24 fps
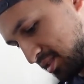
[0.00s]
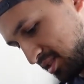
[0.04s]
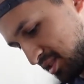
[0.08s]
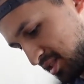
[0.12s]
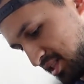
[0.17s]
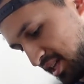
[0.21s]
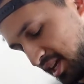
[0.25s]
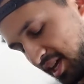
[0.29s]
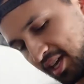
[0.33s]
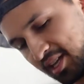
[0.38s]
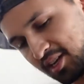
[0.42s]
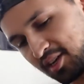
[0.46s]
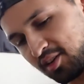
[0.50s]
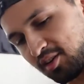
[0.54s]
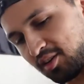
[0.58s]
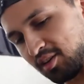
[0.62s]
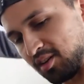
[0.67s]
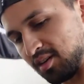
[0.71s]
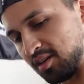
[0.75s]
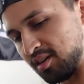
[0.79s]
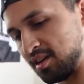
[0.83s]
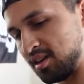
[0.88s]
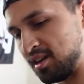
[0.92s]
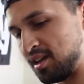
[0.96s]

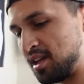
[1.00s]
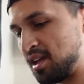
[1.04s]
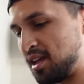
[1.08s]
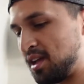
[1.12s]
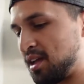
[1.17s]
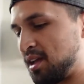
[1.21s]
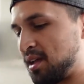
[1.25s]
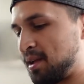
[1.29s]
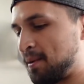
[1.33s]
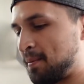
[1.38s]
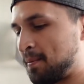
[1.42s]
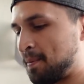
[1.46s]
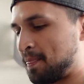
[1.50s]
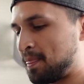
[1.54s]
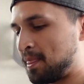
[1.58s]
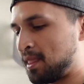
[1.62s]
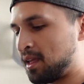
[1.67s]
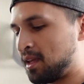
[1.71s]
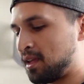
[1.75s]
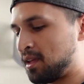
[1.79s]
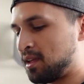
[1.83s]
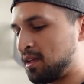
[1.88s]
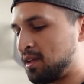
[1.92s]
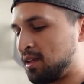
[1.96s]
sander.
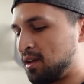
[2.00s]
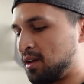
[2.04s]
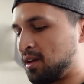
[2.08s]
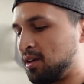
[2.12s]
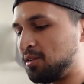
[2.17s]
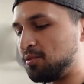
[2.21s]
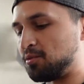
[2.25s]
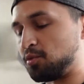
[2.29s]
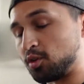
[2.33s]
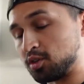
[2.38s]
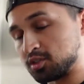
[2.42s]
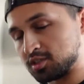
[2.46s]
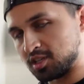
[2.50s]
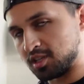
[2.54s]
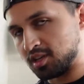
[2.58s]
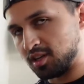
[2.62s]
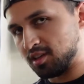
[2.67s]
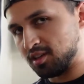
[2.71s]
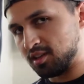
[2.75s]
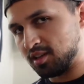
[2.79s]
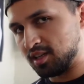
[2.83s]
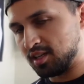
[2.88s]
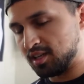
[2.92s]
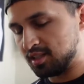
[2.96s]

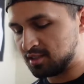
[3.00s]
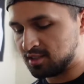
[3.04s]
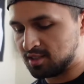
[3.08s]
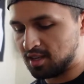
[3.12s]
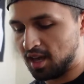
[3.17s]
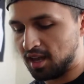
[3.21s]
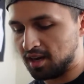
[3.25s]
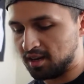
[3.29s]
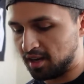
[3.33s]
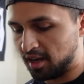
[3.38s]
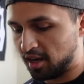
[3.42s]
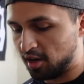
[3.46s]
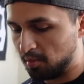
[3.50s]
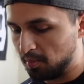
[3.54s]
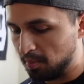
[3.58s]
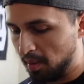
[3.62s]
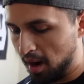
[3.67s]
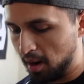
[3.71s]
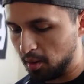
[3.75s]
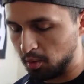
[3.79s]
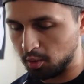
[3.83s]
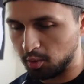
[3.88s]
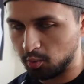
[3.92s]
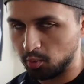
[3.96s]
Fortunately, it's not an
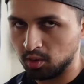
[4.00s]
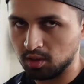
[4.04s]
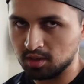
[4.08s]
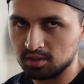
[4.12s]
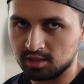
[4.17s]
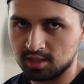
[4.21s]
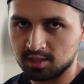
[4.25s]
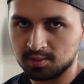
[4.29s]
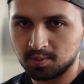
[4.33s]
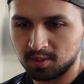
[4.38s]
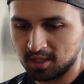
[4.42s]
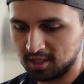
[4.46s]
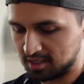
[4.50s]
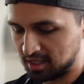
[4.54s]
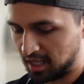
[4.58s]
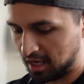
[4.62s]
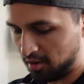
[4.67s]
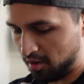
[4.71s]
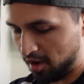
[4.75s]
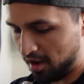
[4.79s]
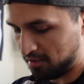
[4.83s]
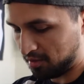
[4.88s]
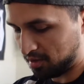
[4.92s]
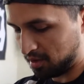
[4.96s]
air-powered one, just because I don't
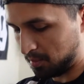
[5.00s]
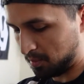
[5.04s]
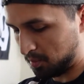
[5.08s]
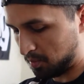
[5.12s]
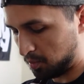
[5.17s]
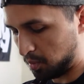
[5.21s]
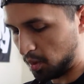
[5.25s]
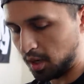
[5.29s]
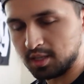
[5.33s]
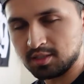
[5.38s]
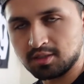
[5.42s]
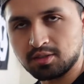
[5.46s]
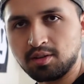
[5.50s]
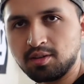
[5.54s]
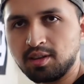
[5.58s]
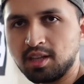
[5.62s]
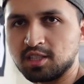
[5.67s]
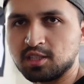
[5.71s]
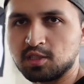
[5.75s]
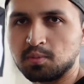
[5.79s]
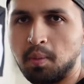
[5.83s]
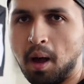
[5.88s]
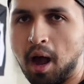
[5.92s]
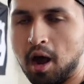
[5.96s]
have a compressor
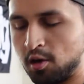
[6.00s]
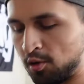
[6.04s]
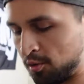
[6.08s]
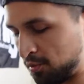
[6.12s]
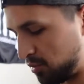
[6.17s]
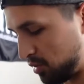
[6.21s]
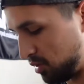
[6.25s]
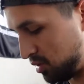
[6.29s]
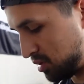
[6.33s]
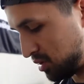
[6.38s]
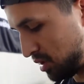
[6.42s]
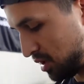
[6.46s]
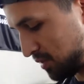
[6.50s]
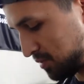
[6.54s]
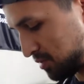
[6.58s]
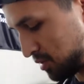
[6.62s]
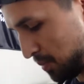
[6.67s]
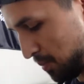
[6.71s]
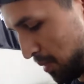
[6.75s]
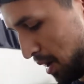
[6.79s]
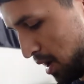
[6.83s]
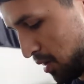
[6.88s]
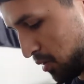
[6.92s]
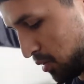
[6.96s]
that's powerful enough to
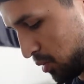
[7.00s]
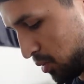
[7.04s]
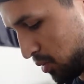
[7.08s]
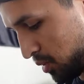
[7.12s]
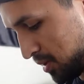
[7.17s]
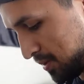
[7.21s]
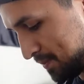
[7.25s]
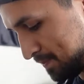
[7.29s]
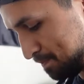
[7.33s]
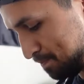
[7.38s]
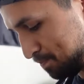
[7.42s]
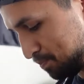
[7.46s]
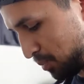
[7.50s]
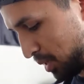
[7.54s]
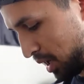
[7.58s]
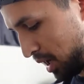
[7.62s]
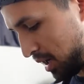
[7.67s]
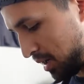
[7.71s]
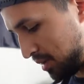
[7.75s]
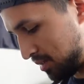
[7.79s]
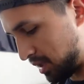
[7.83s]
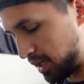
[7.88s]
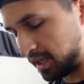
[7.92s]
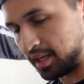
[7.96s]
power one,
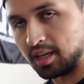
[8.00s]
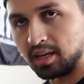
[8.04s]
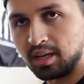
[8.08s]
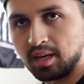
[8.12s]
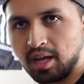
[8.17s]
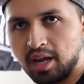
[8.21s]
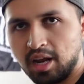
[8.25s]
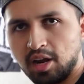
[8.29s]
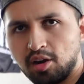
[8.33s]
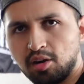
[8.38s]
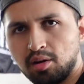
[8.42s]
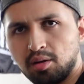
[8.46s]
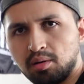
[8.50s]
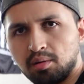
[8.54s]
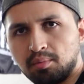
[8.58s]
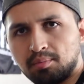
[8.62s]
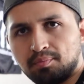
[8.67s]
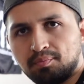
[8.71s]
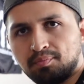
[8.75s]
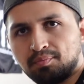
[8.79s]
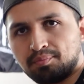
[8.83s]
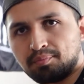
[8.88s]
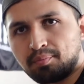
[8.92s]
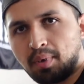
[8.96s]
but like an
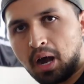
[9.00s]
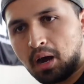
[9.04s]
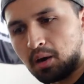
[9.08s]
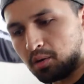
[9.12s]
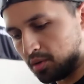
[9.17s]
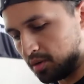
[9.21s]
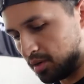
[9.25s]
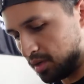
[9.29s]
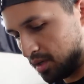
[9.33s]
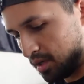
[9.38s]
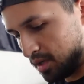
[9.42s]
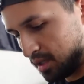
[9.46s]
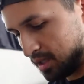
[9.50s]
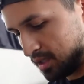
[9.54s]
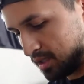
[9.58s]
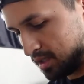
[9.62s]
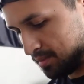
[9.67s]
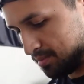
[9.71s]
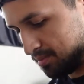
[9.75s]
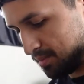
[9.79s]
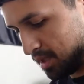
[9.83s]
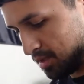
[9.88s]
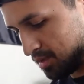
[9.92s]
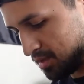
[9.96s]
air-powered
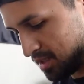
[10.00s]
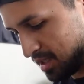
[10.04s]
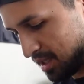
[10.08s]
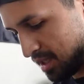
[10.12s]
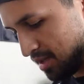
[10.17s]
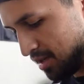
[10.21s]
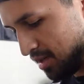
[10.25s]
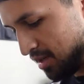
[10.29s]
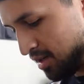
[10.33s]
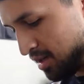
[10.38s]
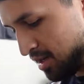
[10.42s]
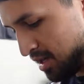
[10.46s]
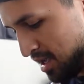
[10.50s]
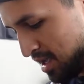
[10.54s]
belt sander.